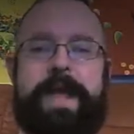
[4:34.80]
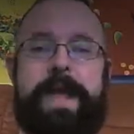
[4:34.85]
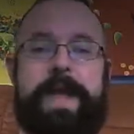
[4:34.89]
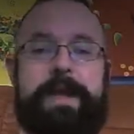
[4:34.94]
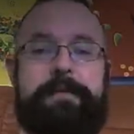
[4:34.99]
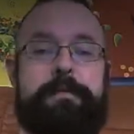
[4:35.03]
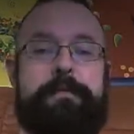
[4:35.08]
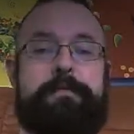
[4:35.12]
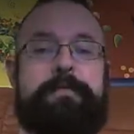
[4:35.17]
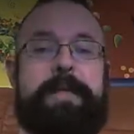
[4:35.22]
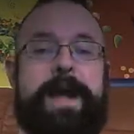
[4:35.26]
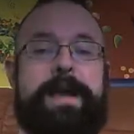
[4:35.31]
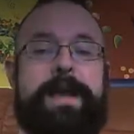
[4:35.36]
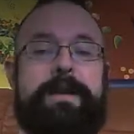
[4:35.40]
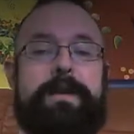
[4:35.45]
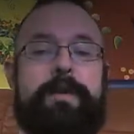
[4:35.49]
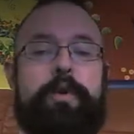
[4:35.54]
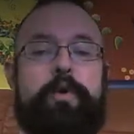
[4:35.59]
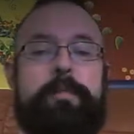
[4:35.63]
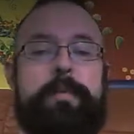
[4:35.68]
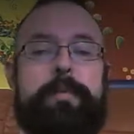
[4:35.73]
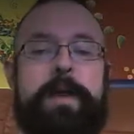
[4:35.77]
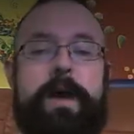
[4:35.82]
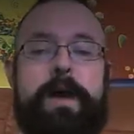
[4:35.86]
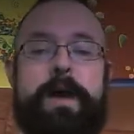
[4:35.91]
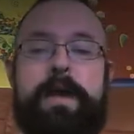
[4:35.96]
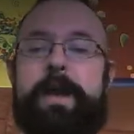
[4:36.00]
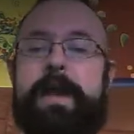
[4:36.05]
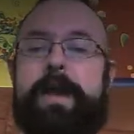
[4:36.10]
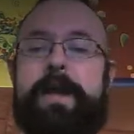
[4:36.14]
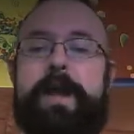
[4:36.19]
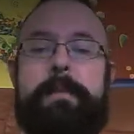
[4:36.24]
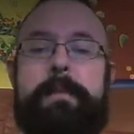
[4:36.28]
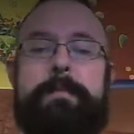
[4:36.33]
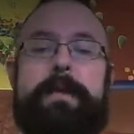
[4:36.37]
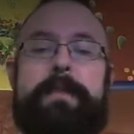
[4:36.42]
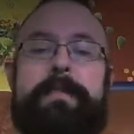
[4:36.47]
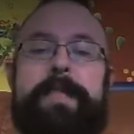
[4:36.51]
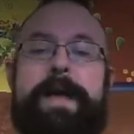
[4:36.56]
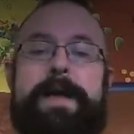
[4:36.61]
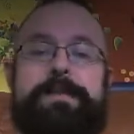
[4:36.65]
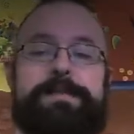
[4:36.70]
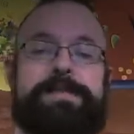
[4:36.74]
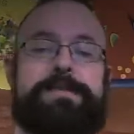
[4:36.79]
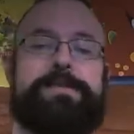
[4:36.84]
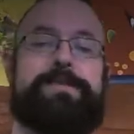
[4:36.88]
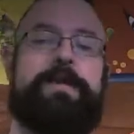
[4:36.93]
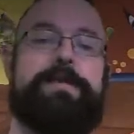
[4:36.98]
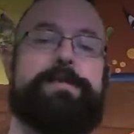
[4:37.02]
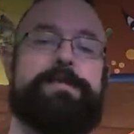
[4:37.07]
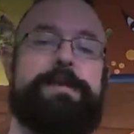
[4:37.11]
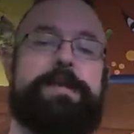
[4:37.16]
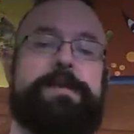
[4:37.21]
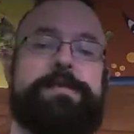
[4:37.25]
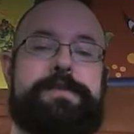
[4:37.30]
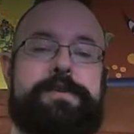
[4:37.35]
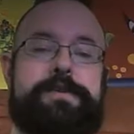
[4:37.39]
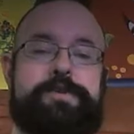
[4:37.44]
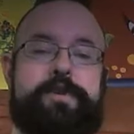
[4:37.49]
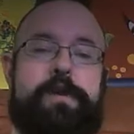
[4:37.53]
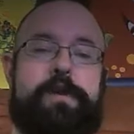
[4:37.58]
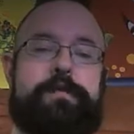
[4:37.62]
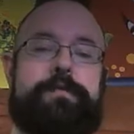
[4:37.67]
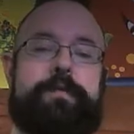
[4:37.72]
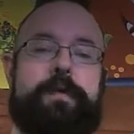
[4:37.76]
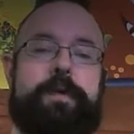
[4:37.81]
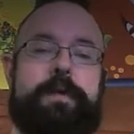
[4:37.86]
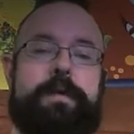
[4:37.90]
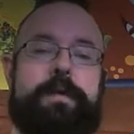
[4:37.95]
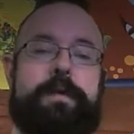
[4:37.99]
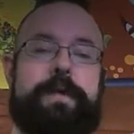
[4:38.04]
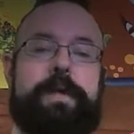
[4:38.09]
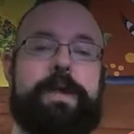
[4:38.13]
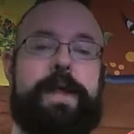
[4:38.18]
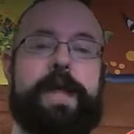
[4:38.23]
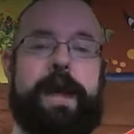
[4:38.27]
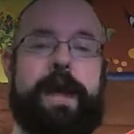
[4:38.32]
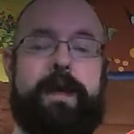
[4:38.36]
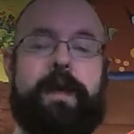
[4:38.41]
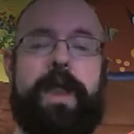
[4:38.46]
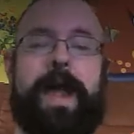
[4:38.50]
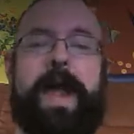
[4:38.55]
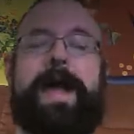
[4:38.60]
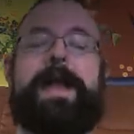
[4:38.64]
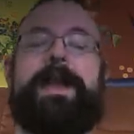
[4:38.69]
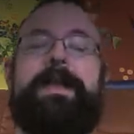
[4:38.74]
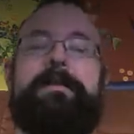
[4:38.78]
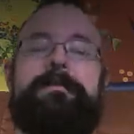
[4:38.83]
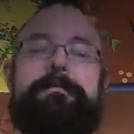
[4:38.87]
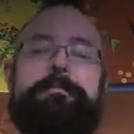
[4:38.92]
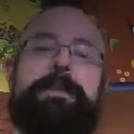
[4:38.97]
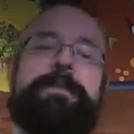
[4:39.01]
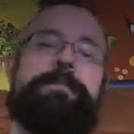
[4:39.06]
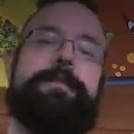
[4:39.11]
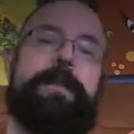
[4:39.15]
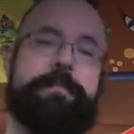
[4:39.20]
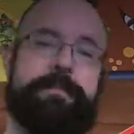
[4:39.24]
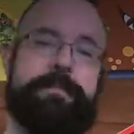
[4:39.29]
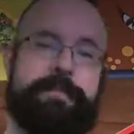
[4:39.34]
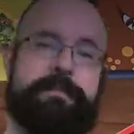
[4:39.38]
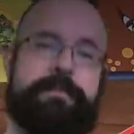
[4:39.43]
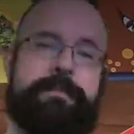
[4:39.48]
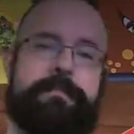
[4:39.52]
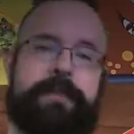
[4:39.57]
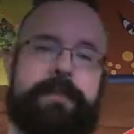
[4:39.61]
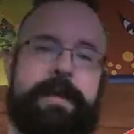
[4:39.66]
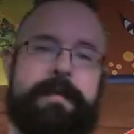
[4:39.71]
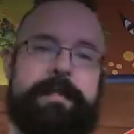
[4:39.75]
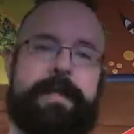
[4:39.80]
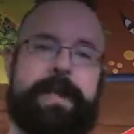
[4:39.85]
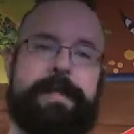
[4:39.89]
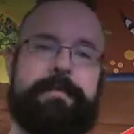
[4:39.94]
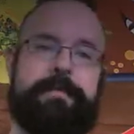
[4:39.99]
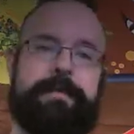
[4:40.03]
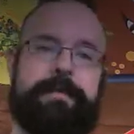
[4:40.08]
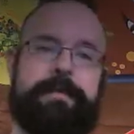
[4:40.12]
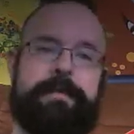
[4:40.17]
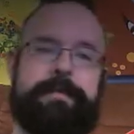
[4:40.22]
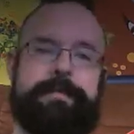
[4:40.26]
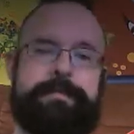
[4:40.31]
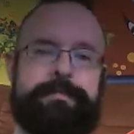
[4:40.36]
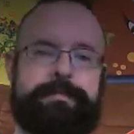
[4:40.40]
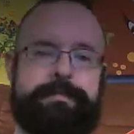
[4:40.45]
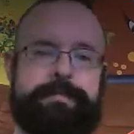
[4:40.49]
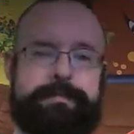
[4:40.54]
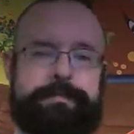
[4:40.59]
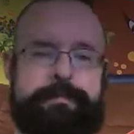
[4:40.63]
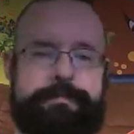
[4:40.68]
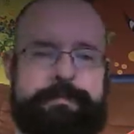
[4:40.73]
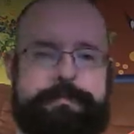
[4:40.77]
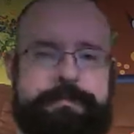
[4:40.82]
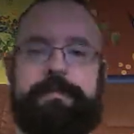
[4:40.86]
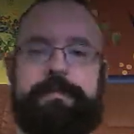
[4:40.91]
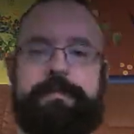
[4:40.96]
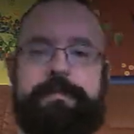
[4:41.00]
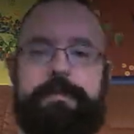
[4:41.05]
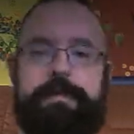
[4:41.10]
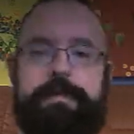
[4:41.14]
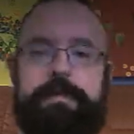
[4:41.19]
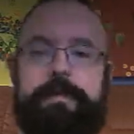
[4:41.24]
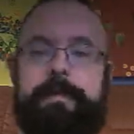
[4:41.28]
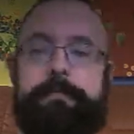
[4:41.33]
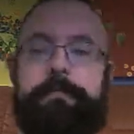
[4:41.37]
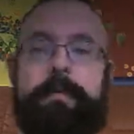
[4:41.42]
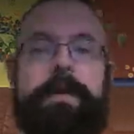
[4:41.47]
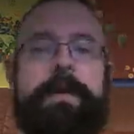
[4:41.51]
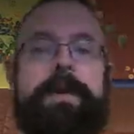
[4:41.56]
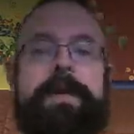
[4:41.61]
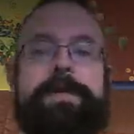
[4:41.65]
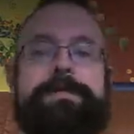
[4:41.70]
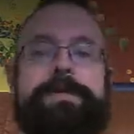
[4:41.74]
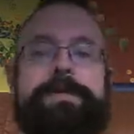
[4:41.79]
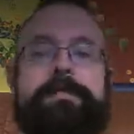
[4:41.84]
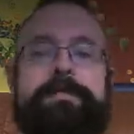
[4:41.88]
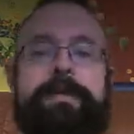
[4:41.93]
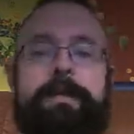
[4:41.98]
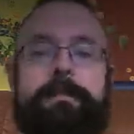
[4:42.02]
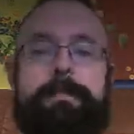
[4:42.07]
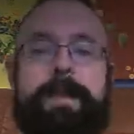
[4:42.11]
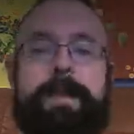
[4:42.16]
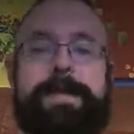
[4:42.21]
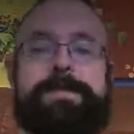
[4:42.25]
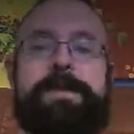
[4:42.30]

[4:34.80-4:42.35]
if you've got Lumina and a couple of thousand star seeds to show for it? Hell, I'd even be tempted to take that deal. The point is, until Bless